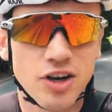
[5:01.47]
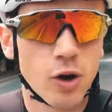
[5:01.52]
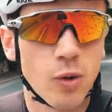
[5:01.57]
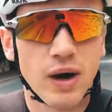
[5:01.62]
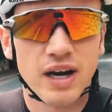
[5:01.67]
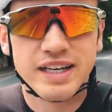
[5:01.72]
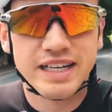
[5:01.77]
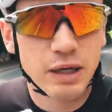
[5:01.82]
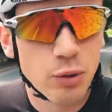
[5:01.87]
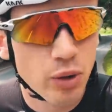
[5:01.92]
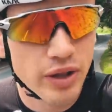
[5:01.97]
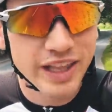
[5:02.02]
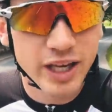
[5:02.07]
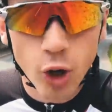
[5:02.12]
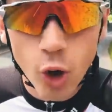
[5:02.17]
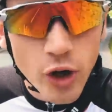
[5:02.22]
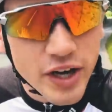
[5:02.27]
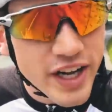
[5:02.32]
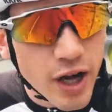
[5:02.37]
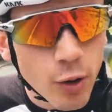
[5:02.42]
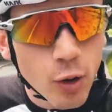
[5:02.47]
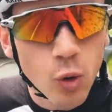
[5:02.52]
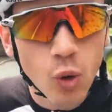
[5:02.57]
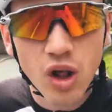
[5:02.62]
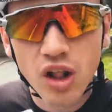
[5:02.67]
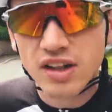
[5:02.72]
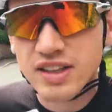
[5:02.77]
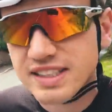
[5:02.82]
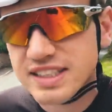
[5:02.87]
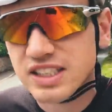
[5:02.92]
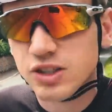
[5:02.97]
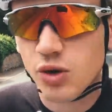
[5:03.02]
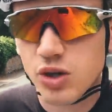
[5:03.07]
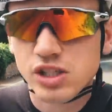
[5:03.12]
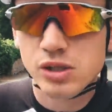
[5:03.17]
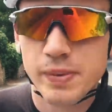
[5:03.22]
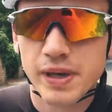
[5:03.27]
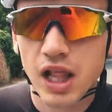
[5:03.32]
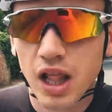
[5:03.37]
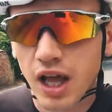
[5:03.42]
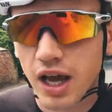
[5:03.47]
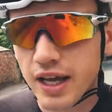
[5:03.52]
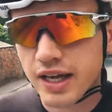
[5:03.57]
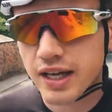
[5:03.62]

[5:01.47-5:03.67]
I've no idea what the audio quality is going to be